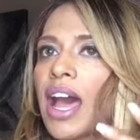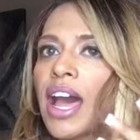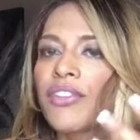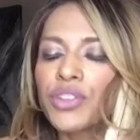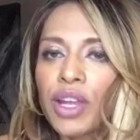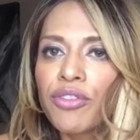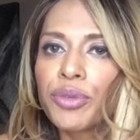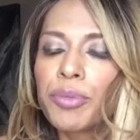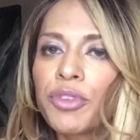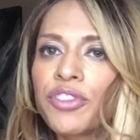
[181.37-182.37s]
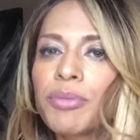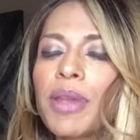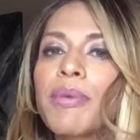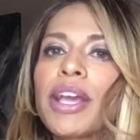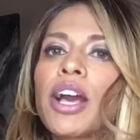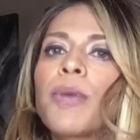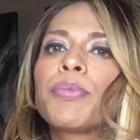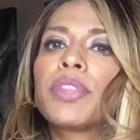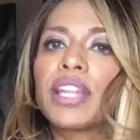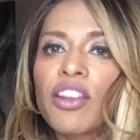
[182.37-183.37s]
after I've removed my makeup,
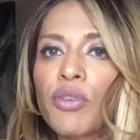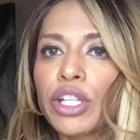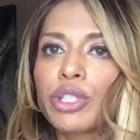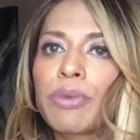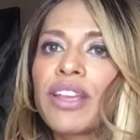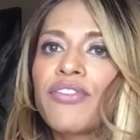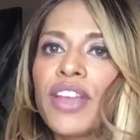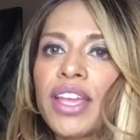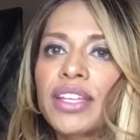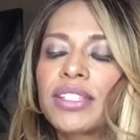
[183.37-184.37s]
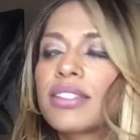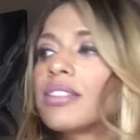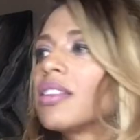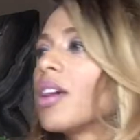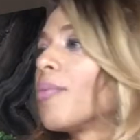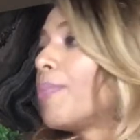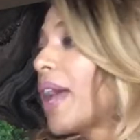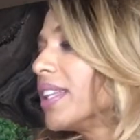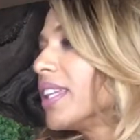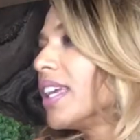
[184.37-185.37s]
then I wash my face.
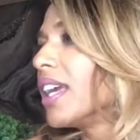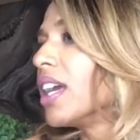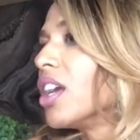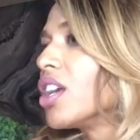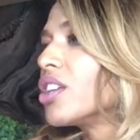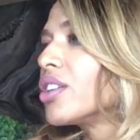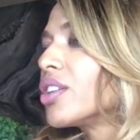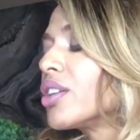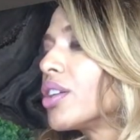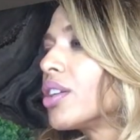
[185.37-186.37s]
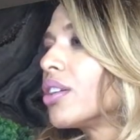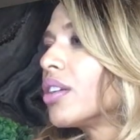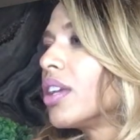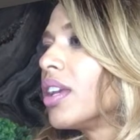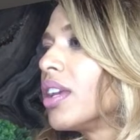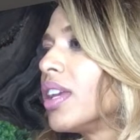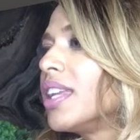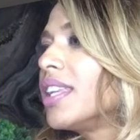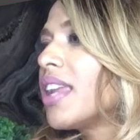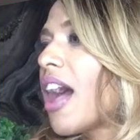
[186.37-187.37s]
Bentley,
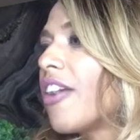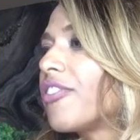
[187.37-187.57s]
enough.